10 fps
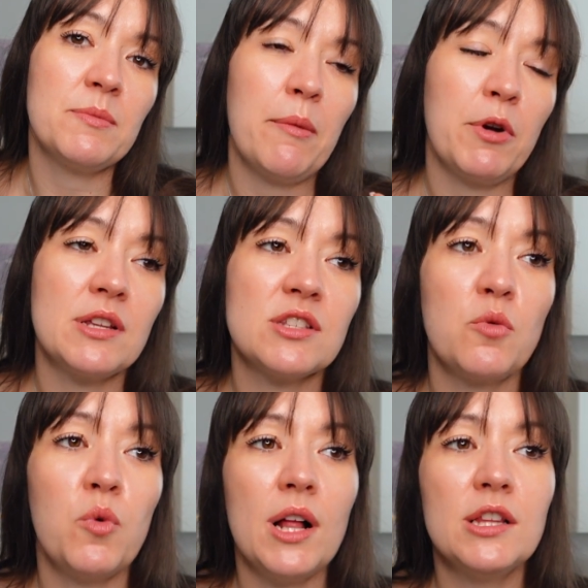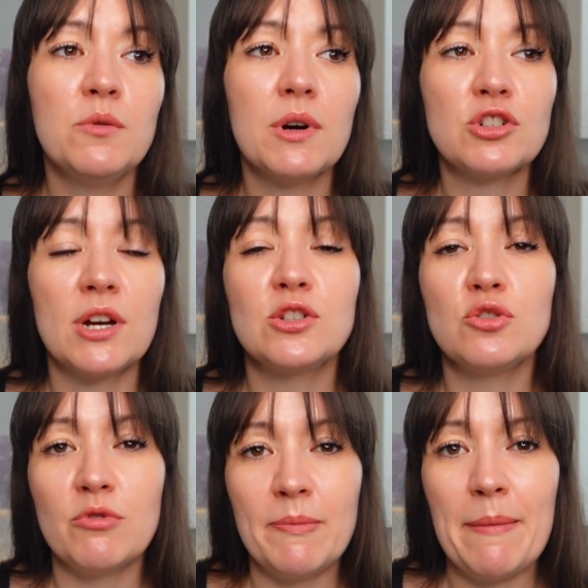memory. So while you are trying
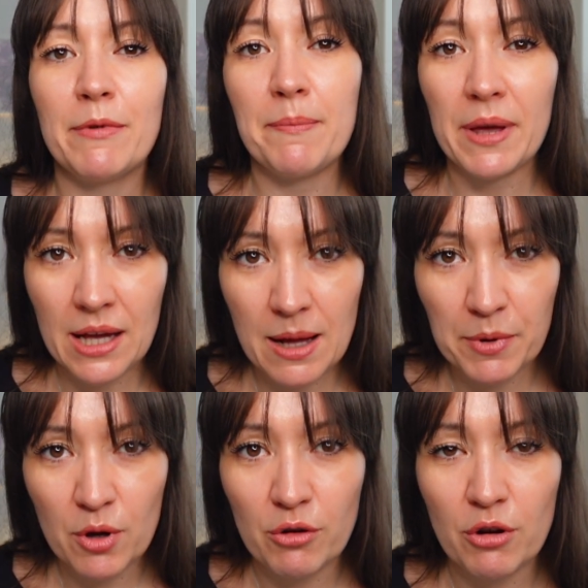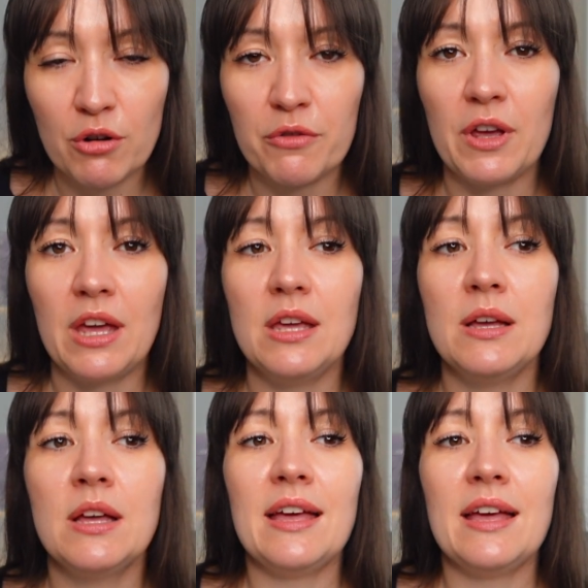to remember and pick up choreography,